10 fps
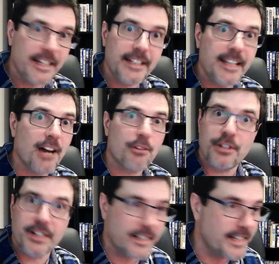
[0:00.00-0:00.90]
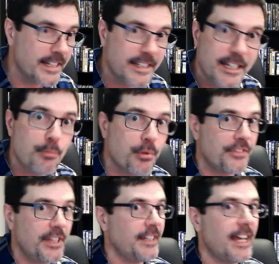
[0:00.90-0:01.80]
down, you can dig deep
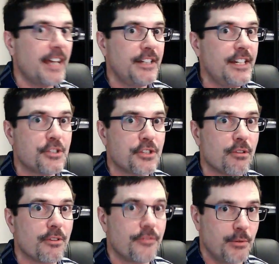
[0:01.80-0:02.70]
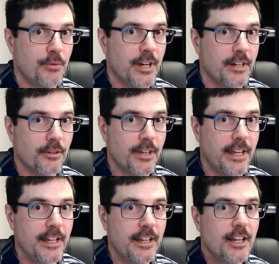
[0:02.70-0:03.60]
within that niche. So if you want,
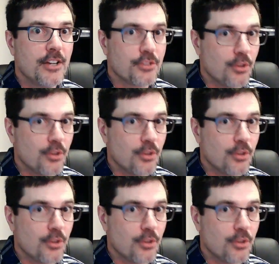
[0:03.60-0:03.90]
okay? So